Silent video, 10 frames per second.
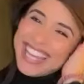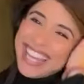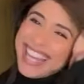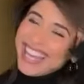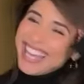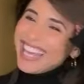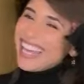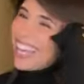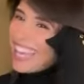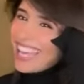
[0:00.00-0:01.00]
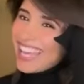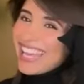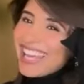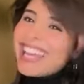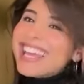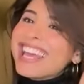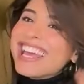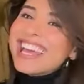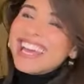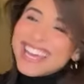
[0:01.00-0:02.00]
what are some of the cool things that you
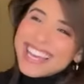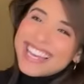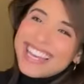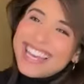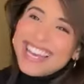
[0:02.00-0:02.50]
walked away from the